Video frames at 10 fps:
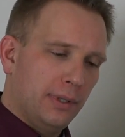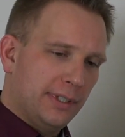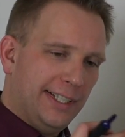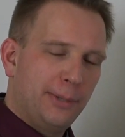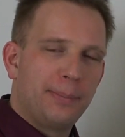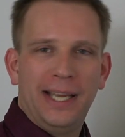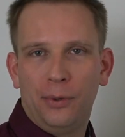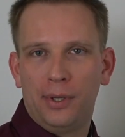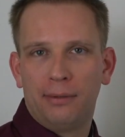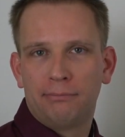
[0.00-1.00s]
typed
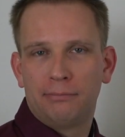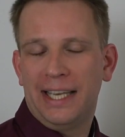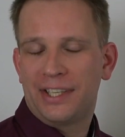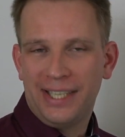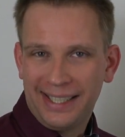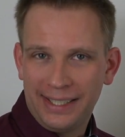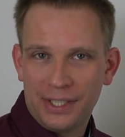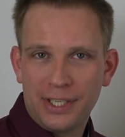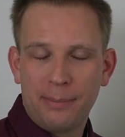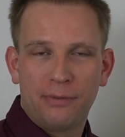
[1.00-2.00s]
out exactly the
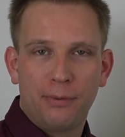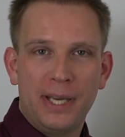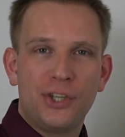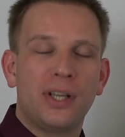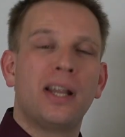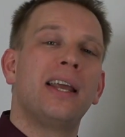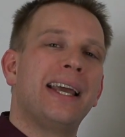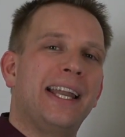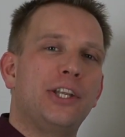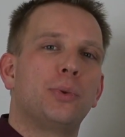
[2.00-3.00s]
same information
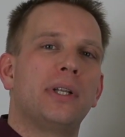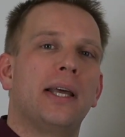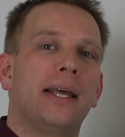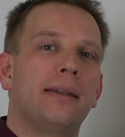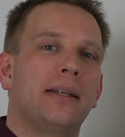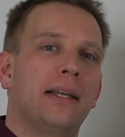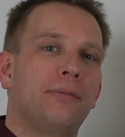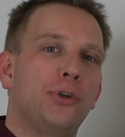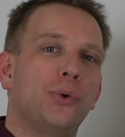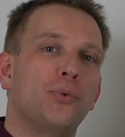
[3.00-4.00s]
and you would ha have
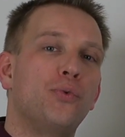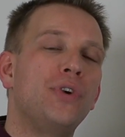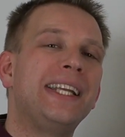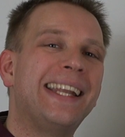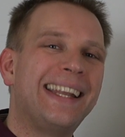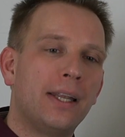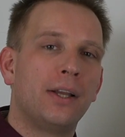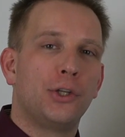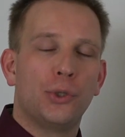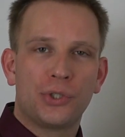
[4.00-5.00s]
to read it
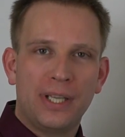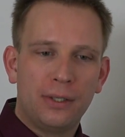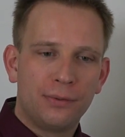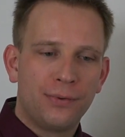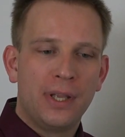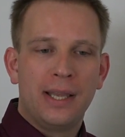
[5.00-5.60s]
yourself